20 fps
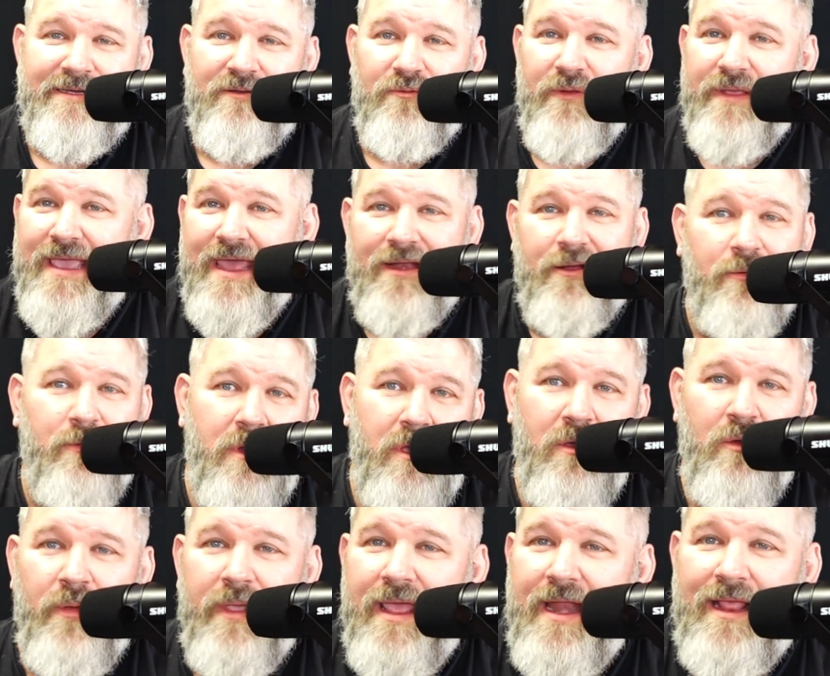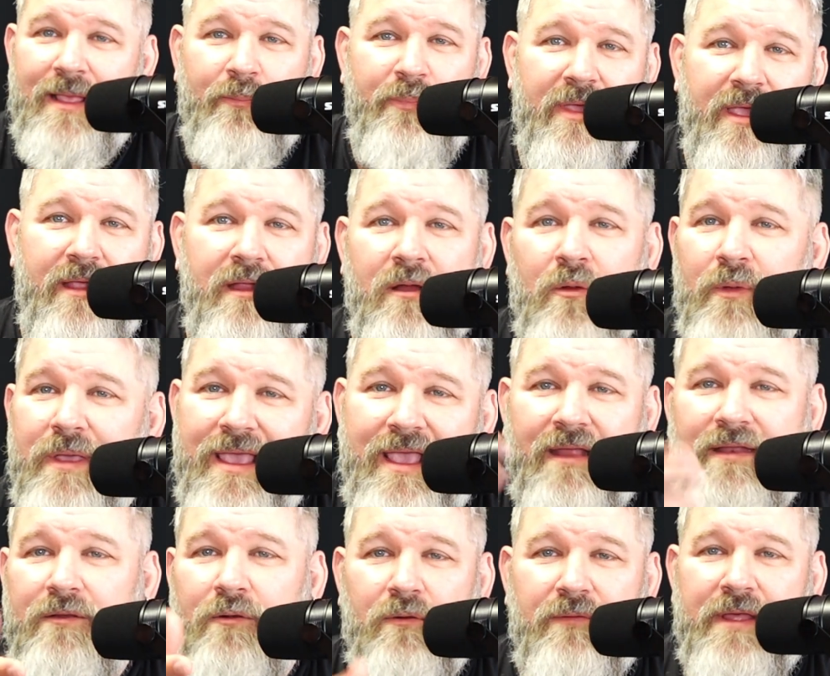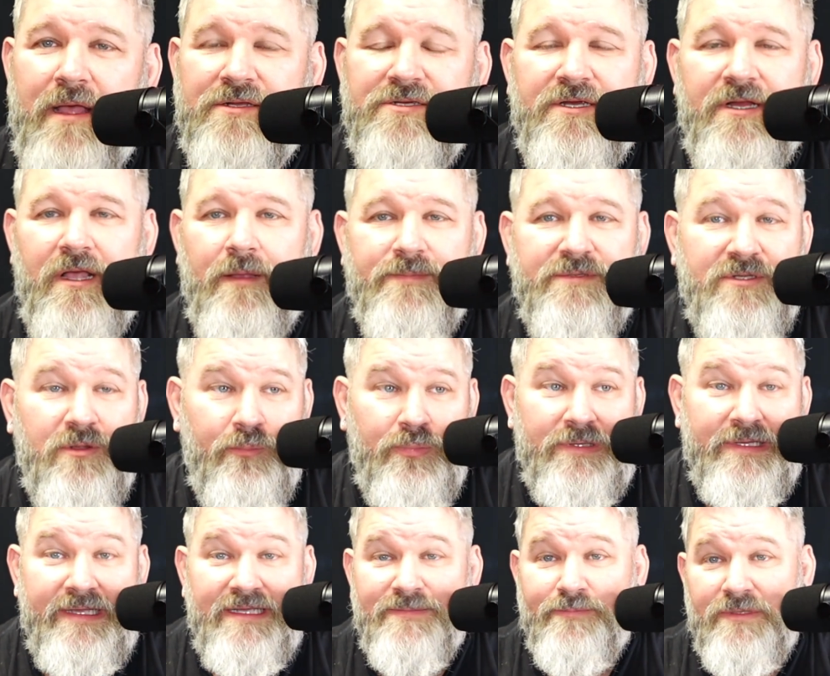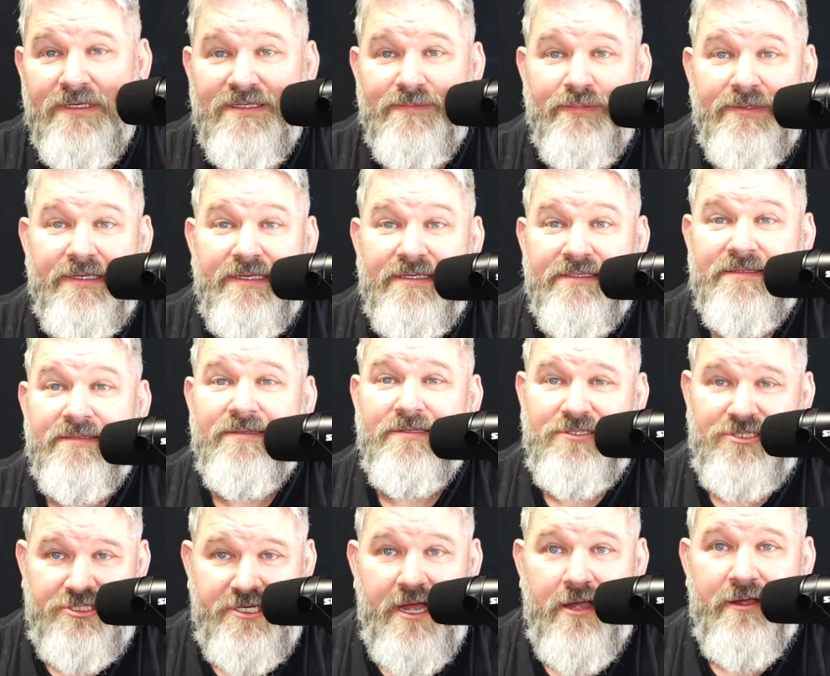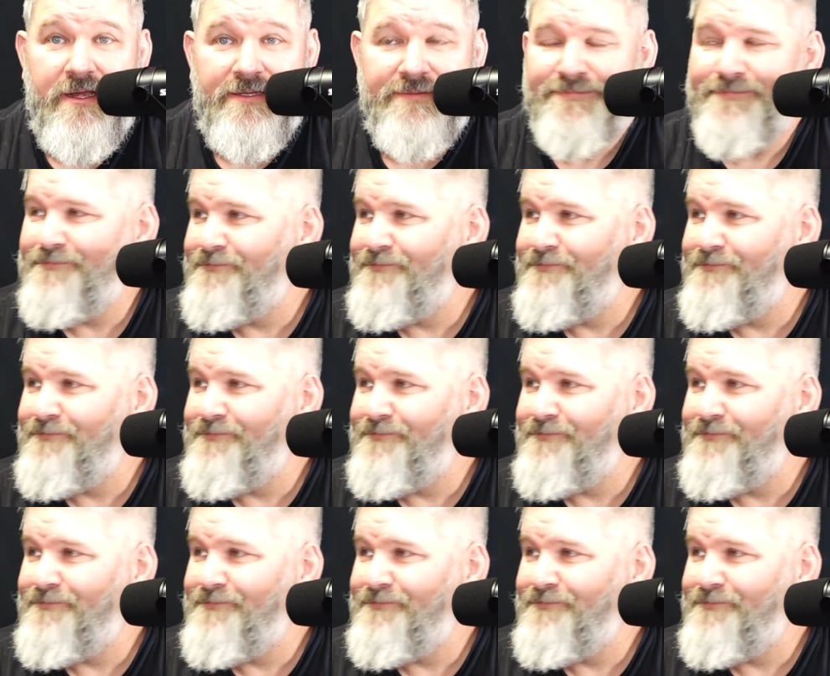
We got to grow, we got to get bigger, and we can't do it without your help. So please, please, please share it.